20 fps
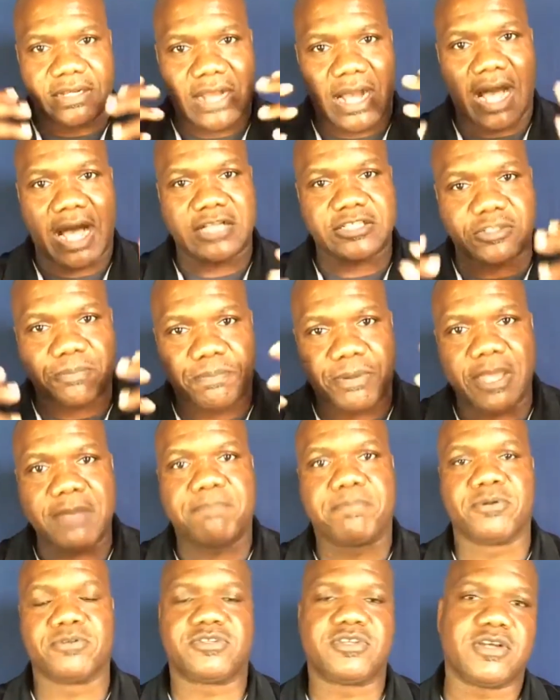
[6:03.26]
God's
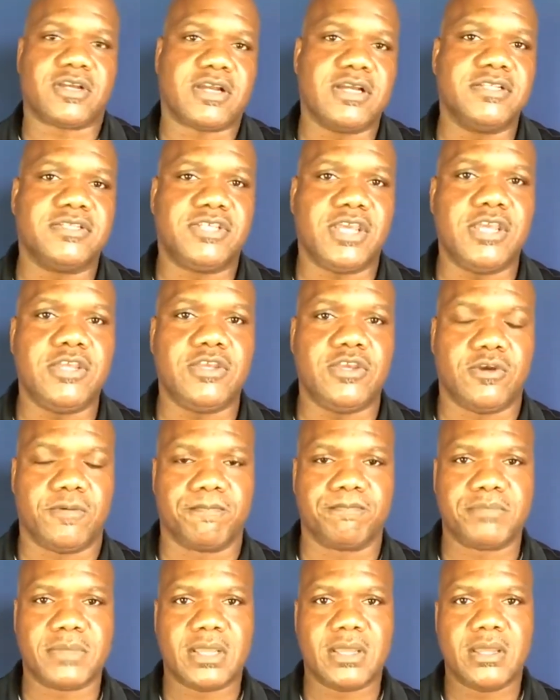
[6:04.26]
people to continue.
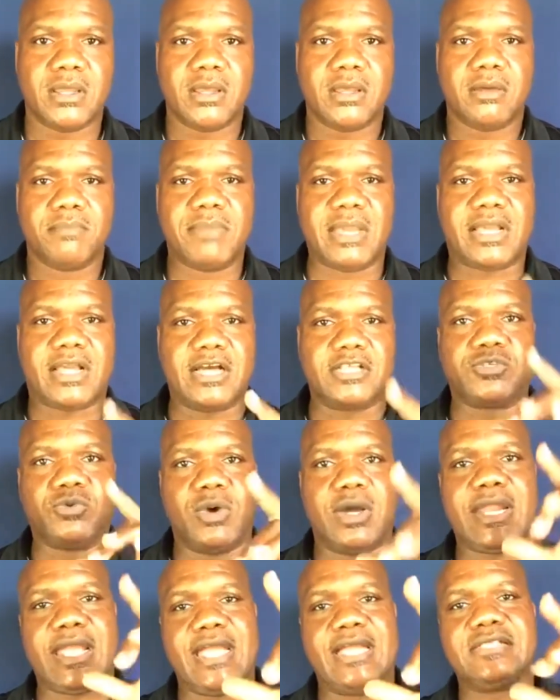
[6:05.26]
Because
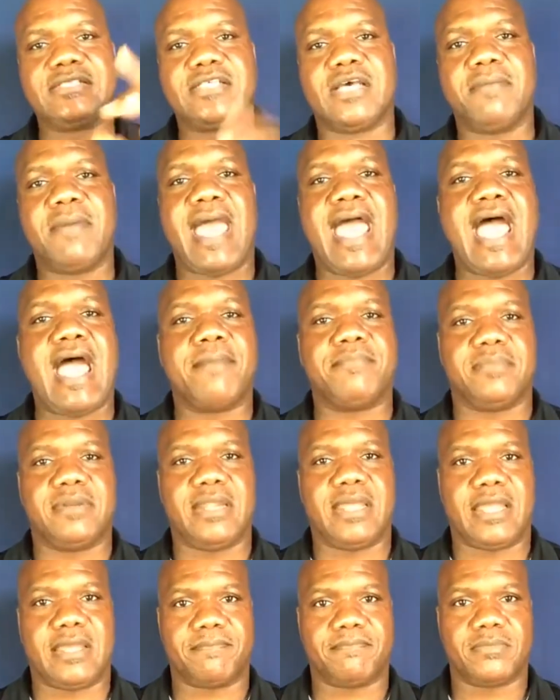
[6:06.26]
what ends up
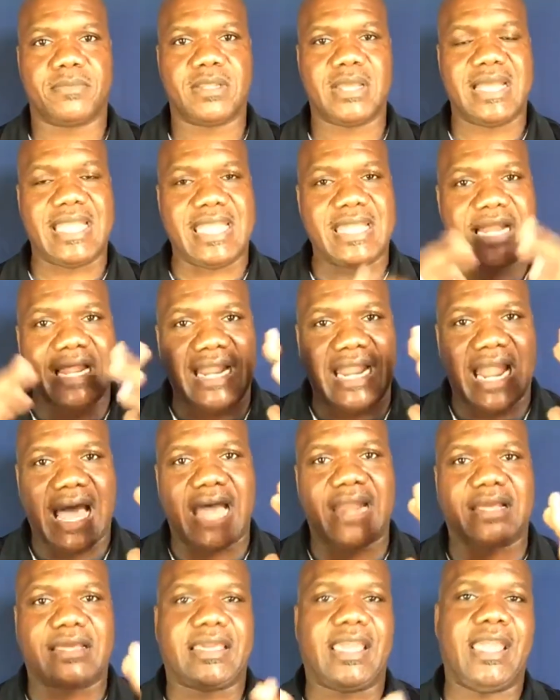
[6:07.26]
happening in a
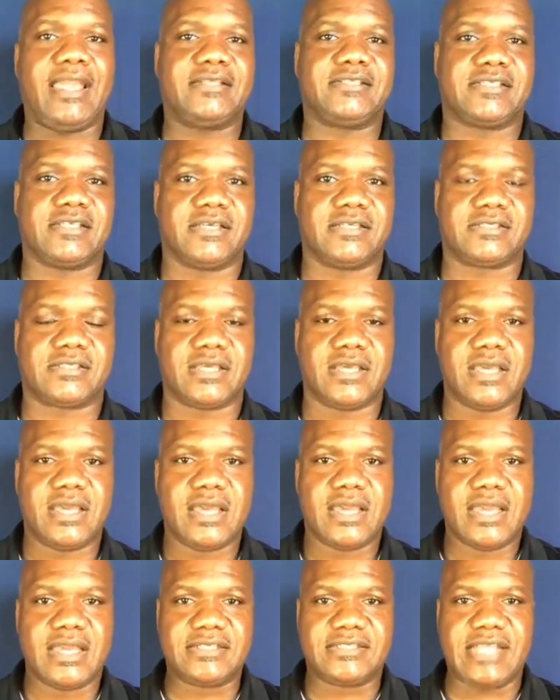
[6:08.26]
lot of cases
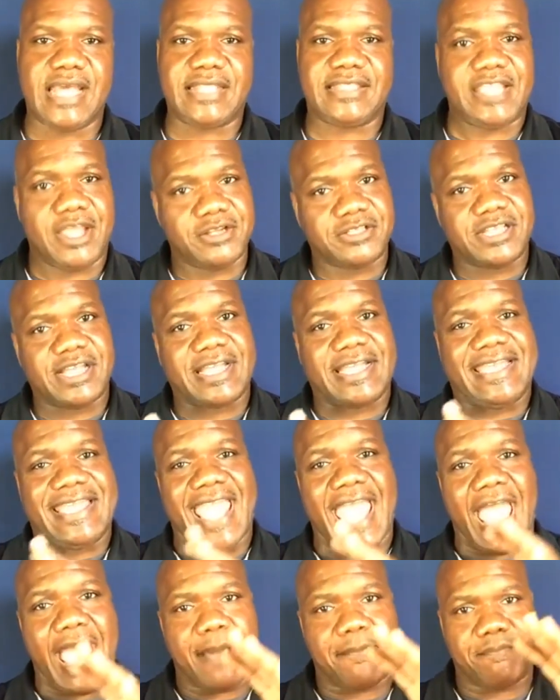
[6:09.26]
is that there's a
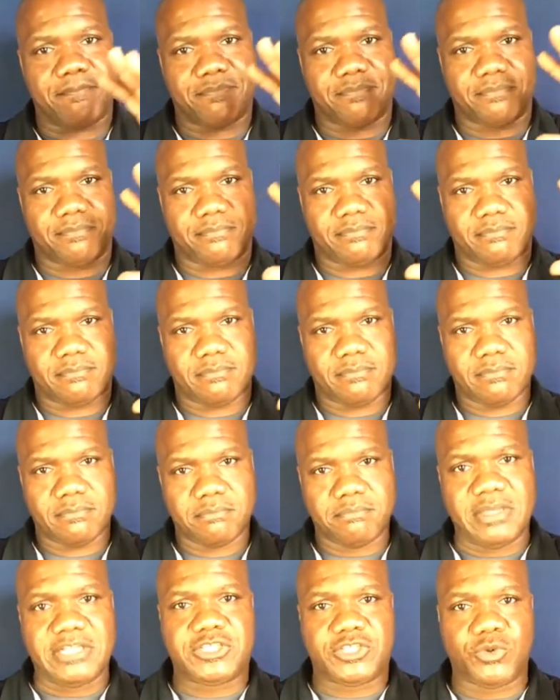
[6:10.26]
gap
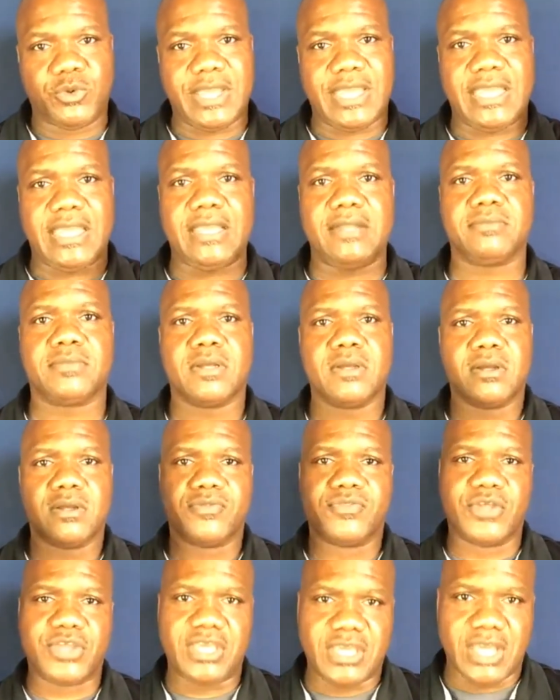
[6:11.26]
between
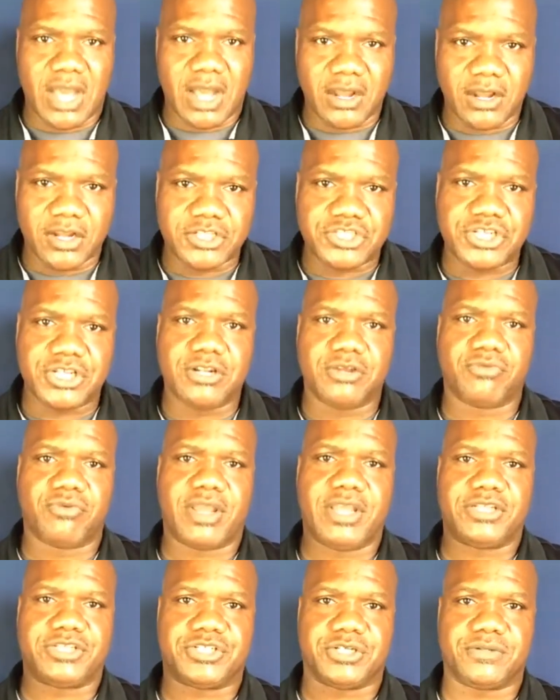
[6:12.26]
the younger
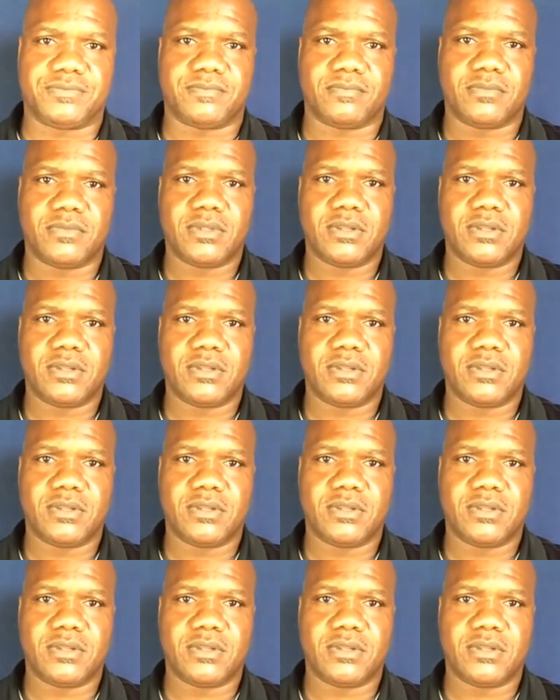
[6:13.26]
generation